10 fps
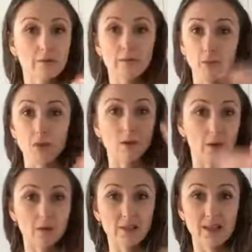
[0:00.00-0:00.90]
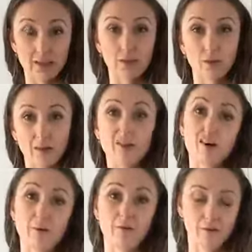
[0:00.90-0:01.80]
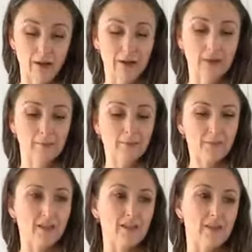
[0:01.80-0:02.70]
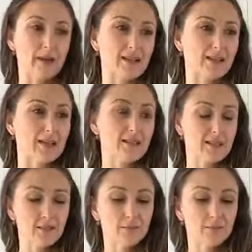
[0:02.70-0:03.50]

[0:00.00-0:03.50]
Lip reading: more oil to get the oil off. That makes sense.